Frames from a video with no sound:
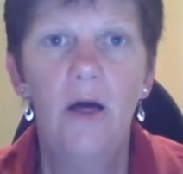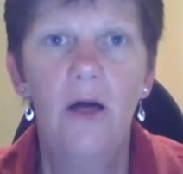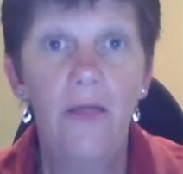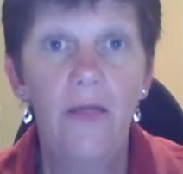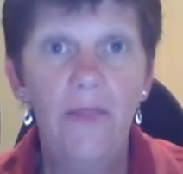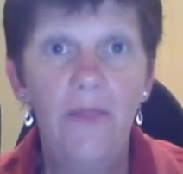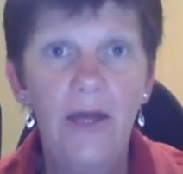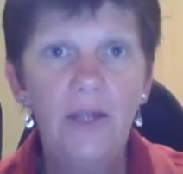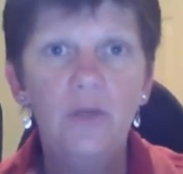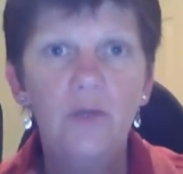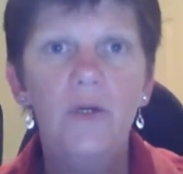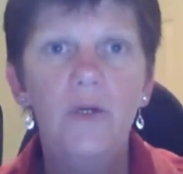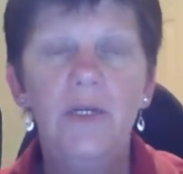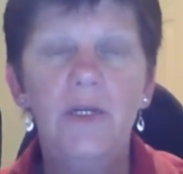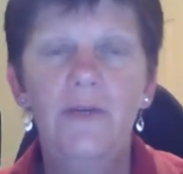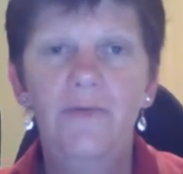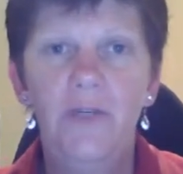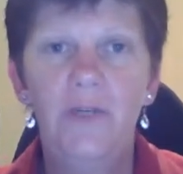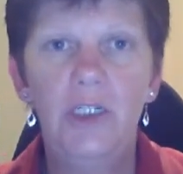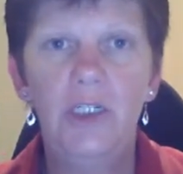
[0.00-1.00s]
And that's where
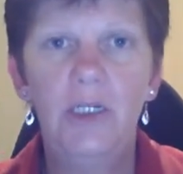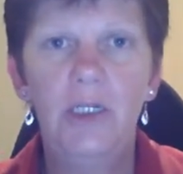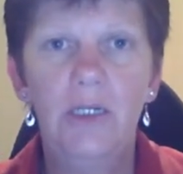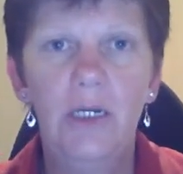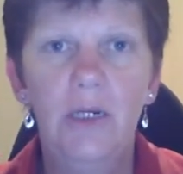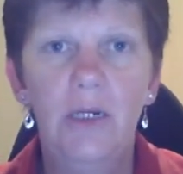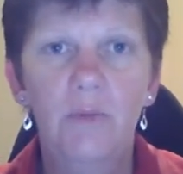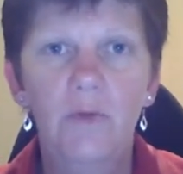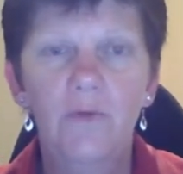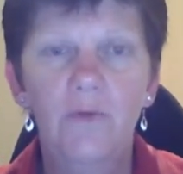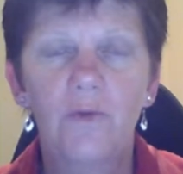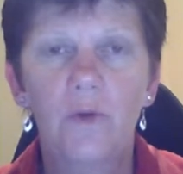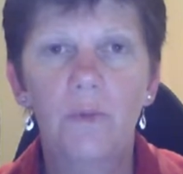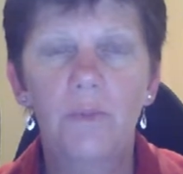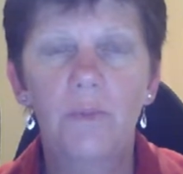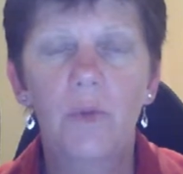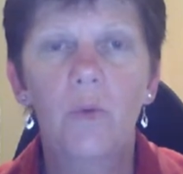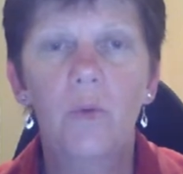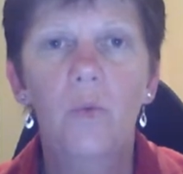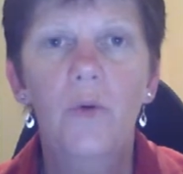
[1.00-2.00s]
your vision comes from.
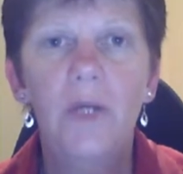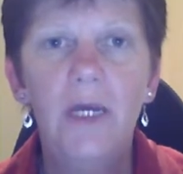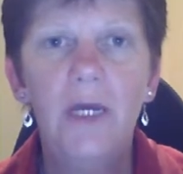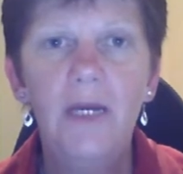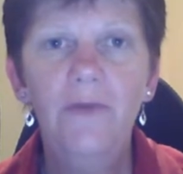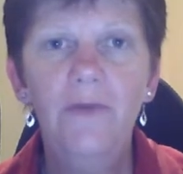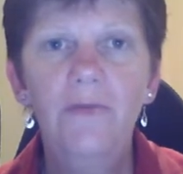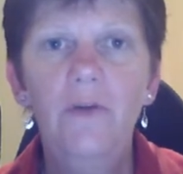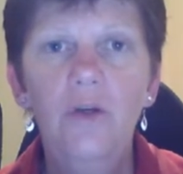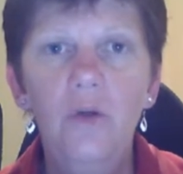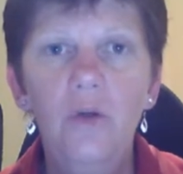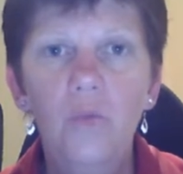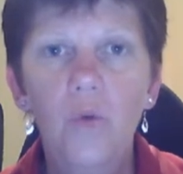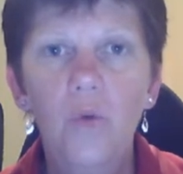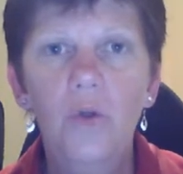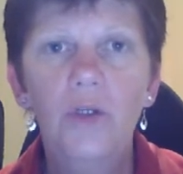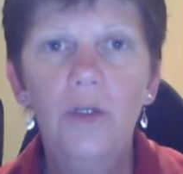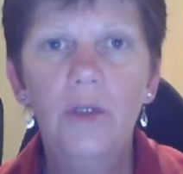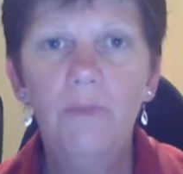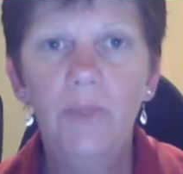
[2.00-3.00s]
Whatever you
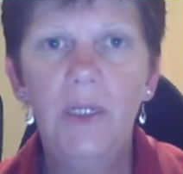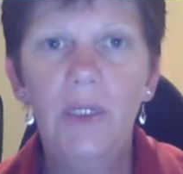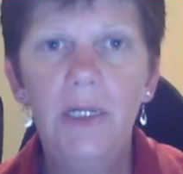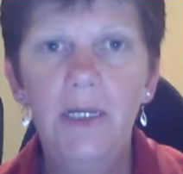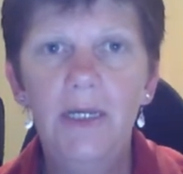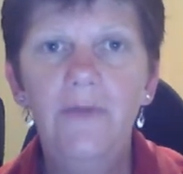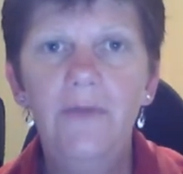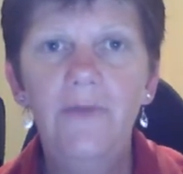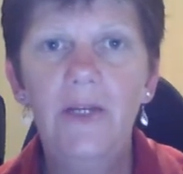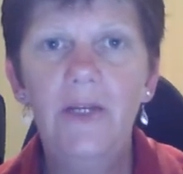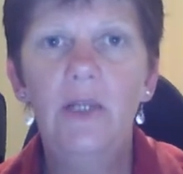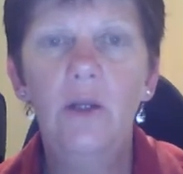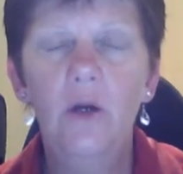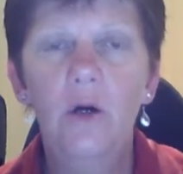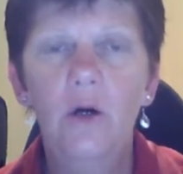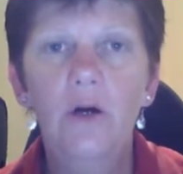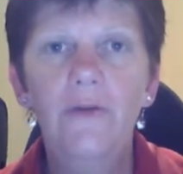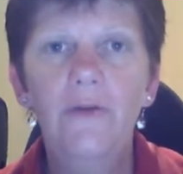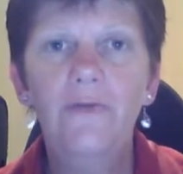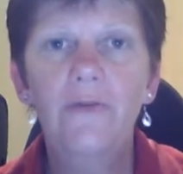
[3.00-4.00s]
want to believe in
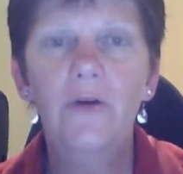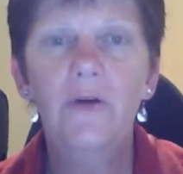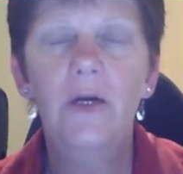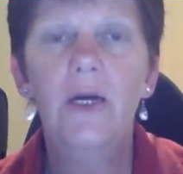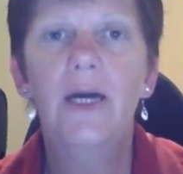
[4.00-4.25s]
life,